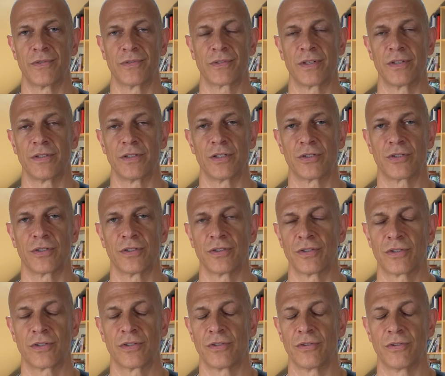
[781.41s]

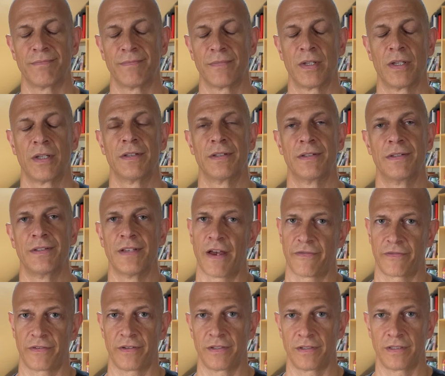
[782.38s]
conditions should
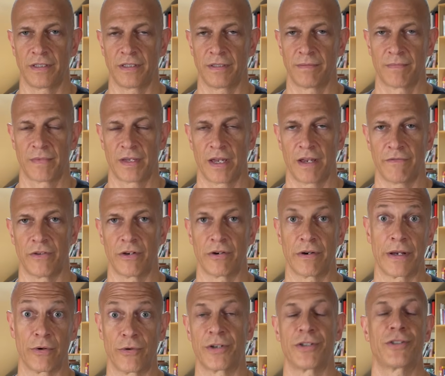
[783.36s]
definitely have their
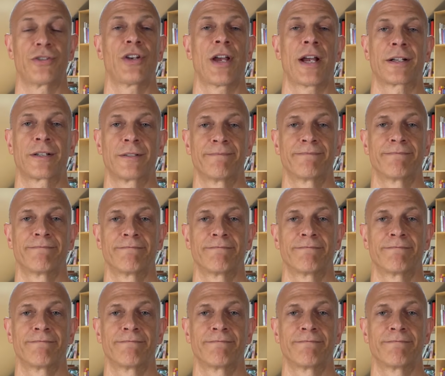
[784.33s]
aorta checked.